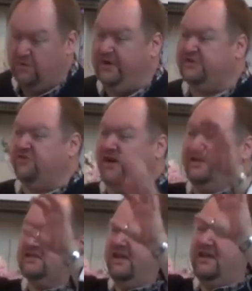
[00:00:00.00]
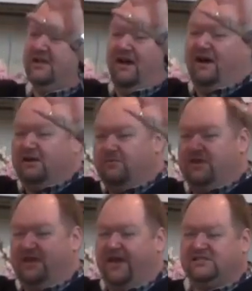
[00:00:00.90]
We try to take God and
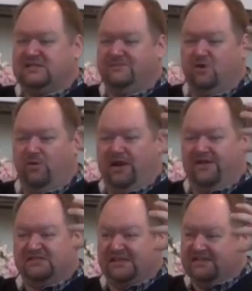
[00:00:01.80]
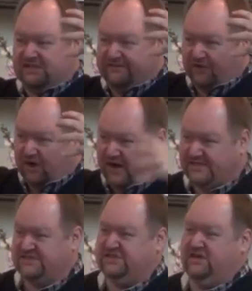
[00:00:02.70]
recast him in a way that's easy for
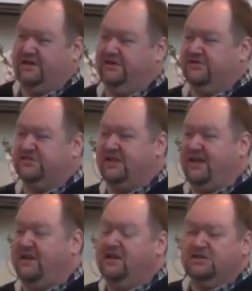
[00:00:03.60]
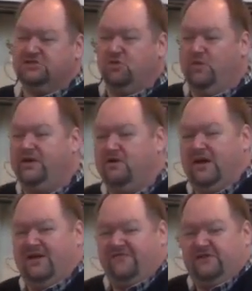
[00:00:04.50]
us to understand so we don't
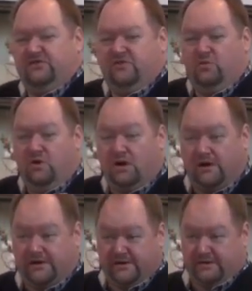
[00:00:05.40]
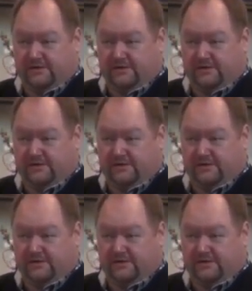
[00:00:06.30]
have to do the work.